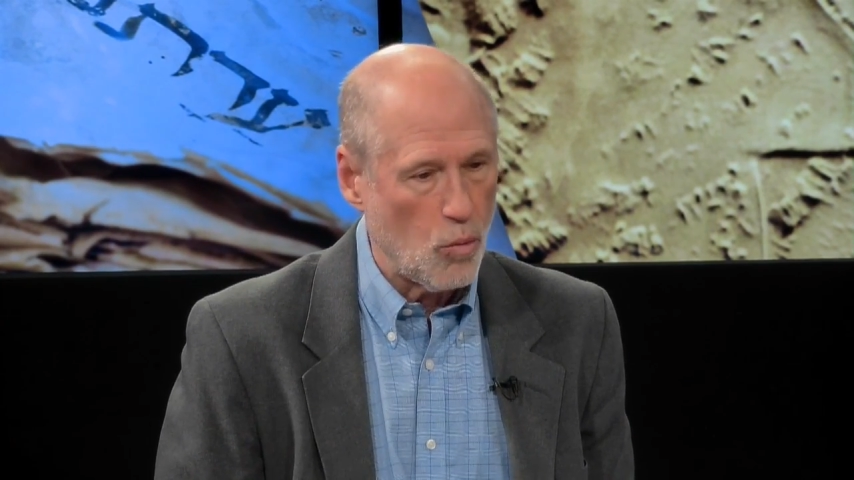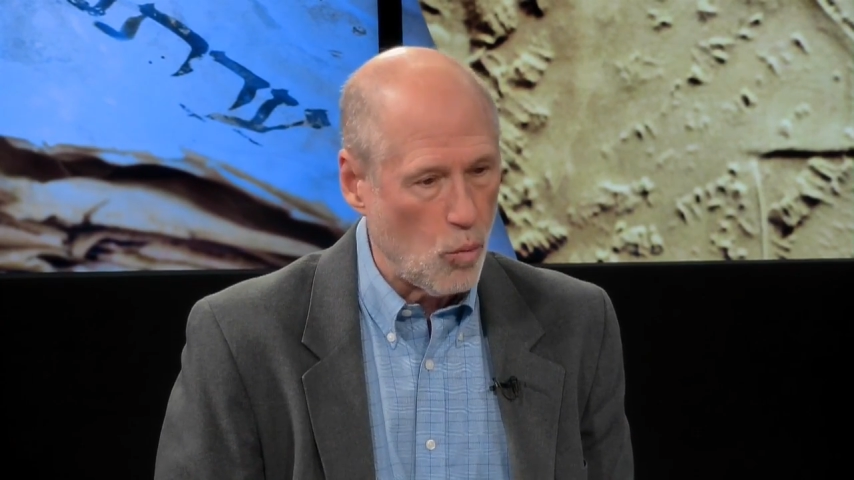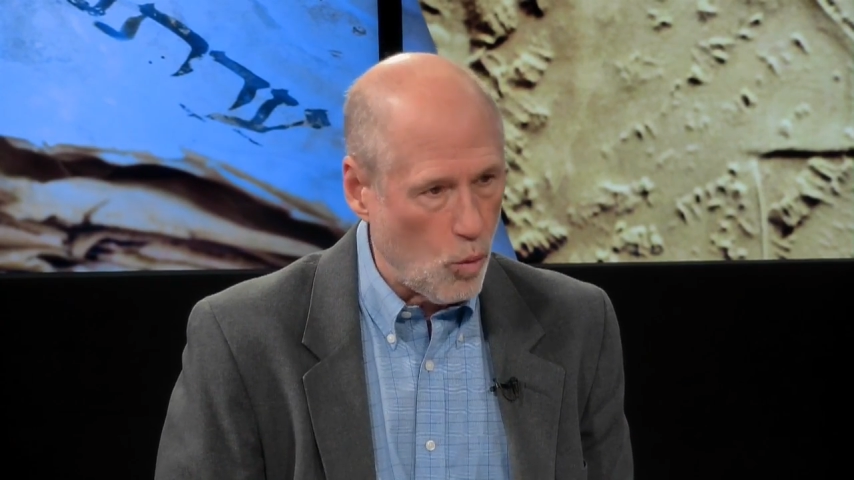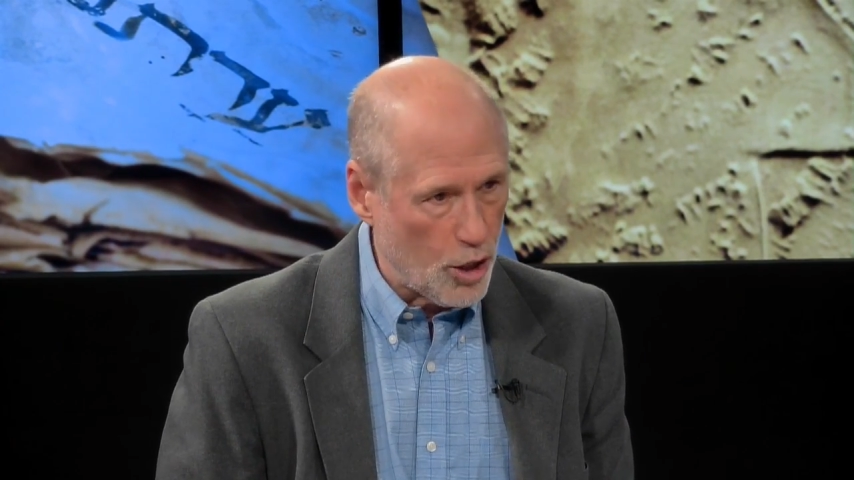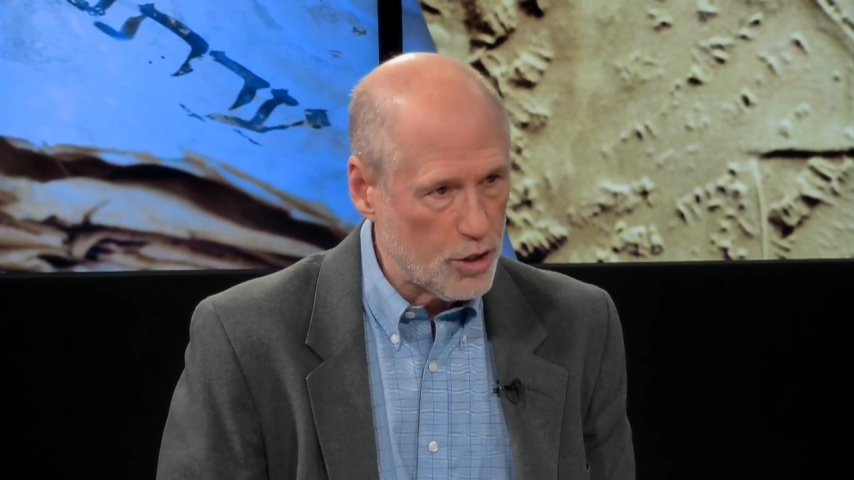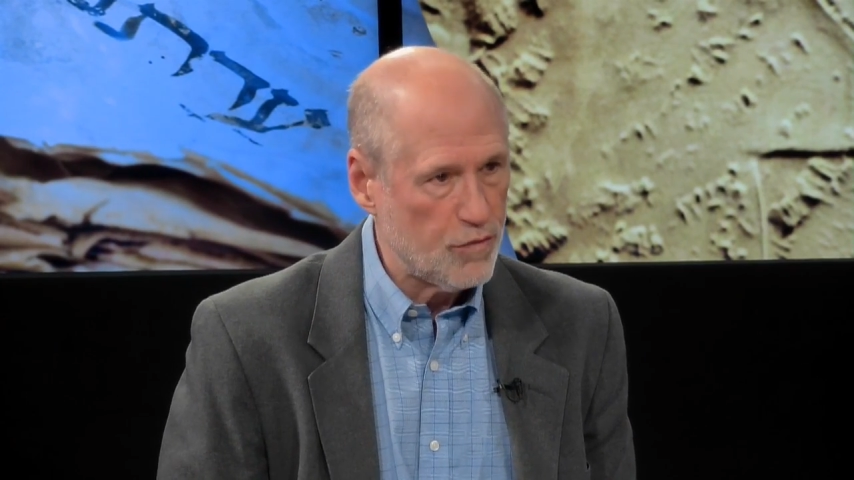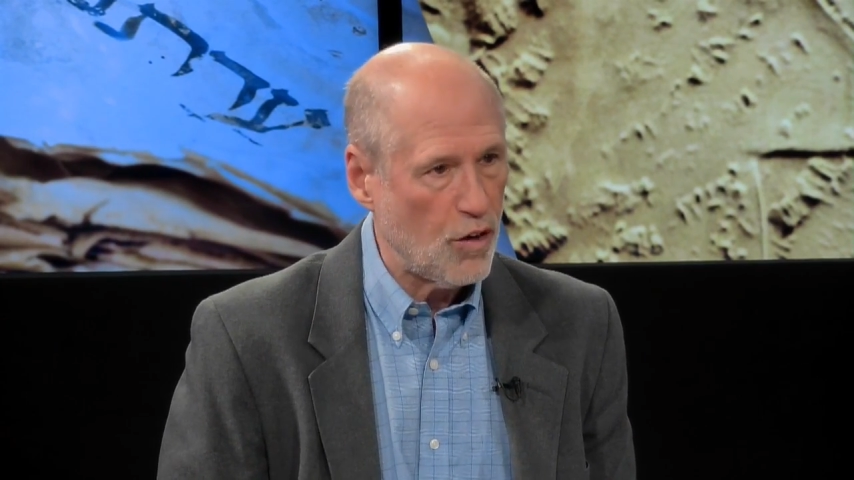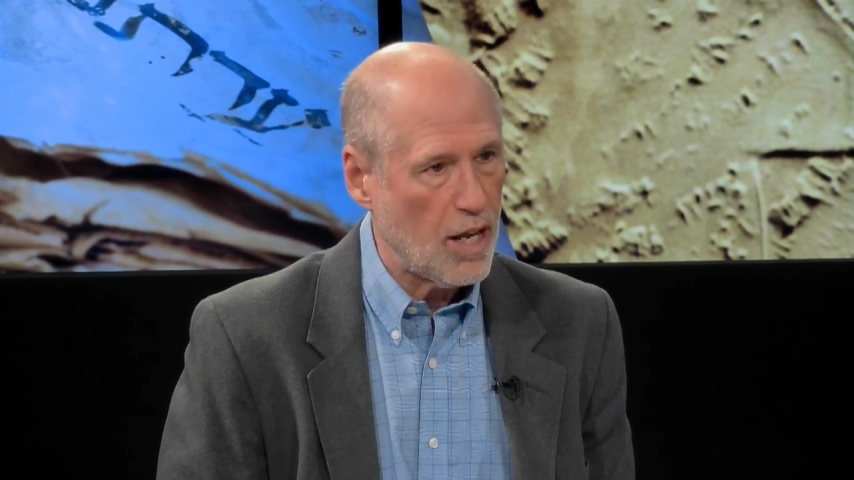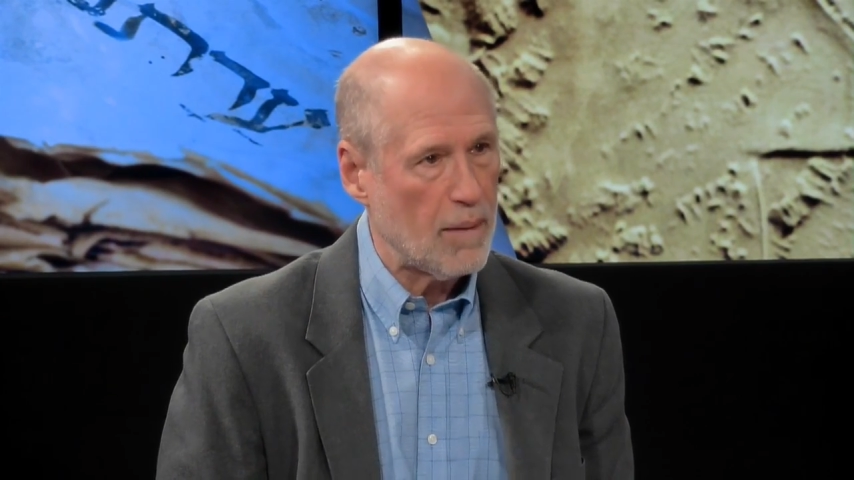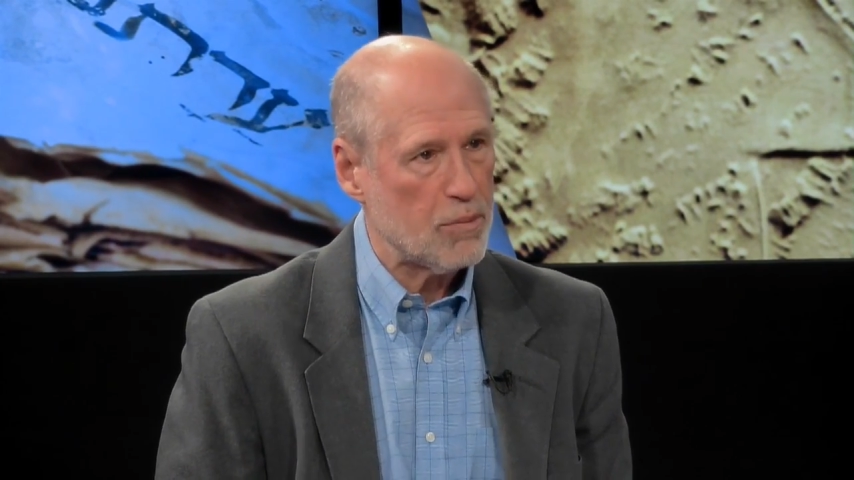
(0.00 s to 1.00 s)

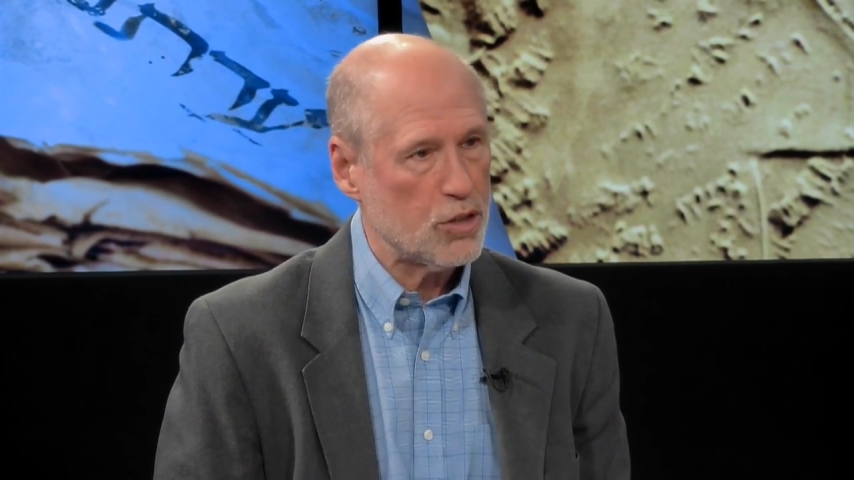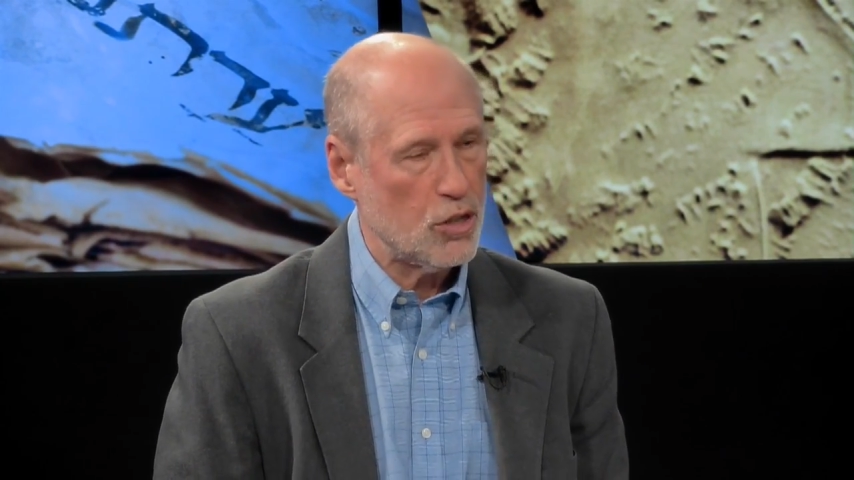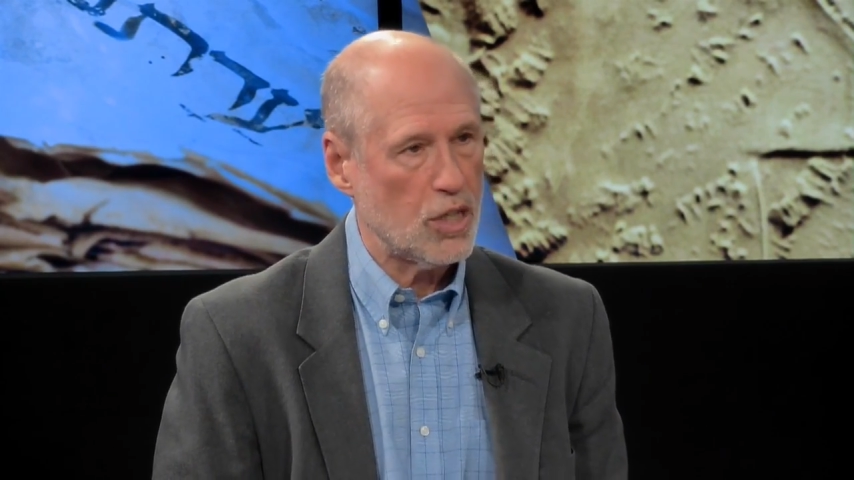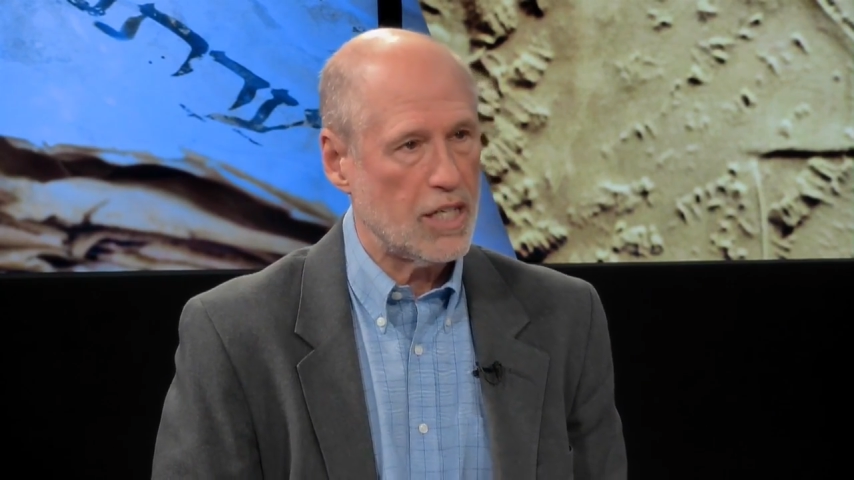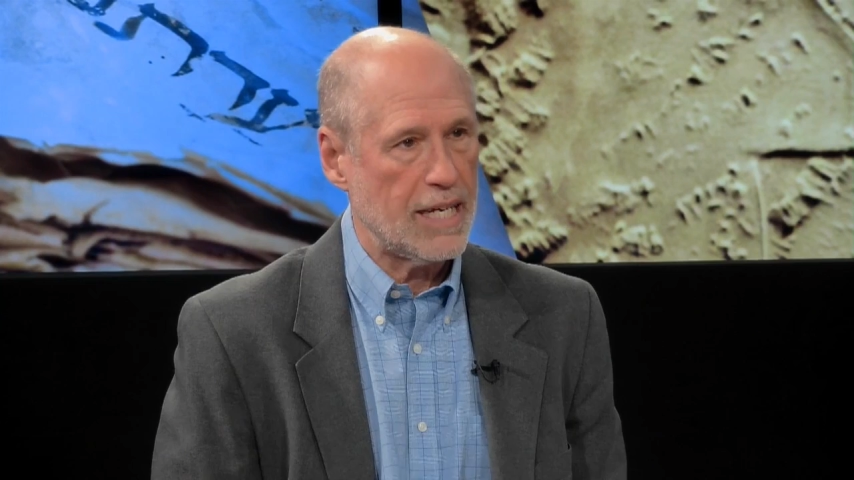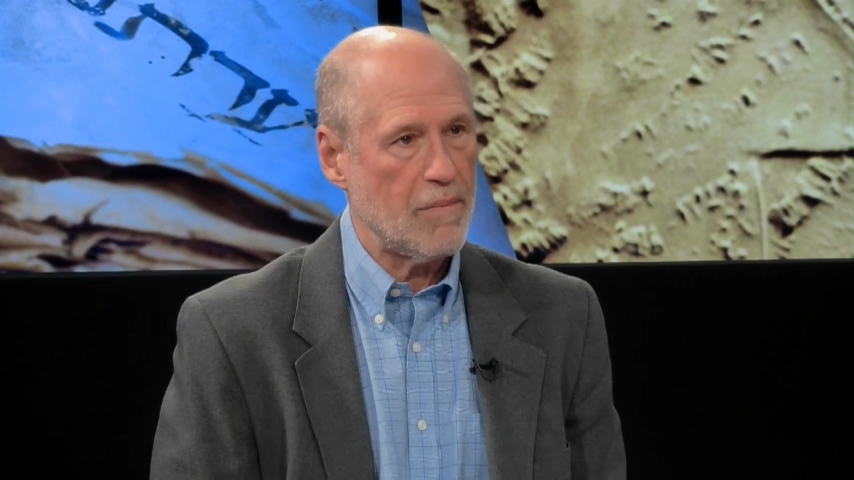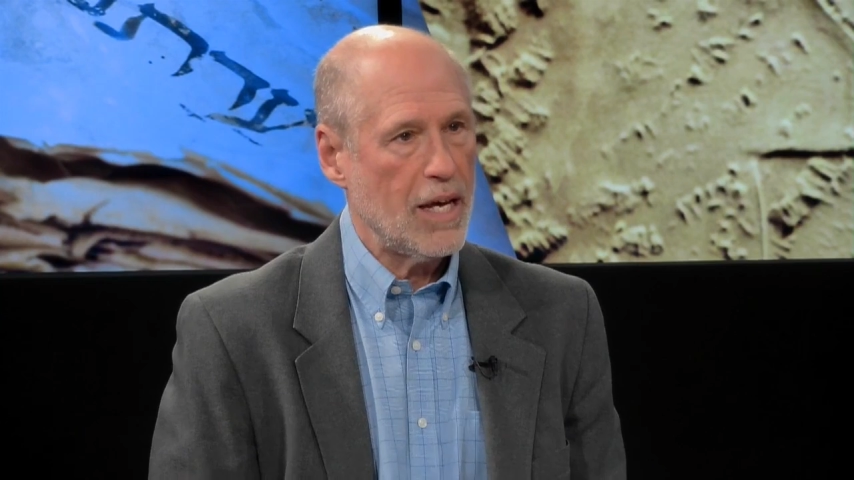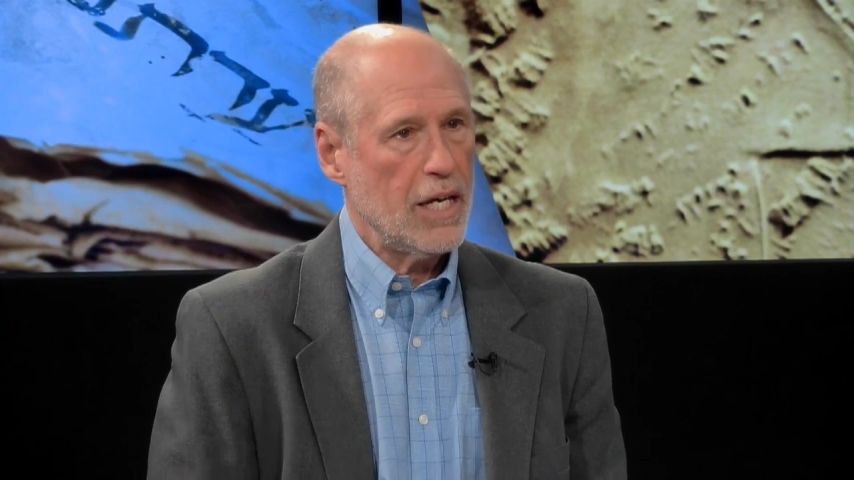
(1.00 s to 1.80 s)
wonderful opportunity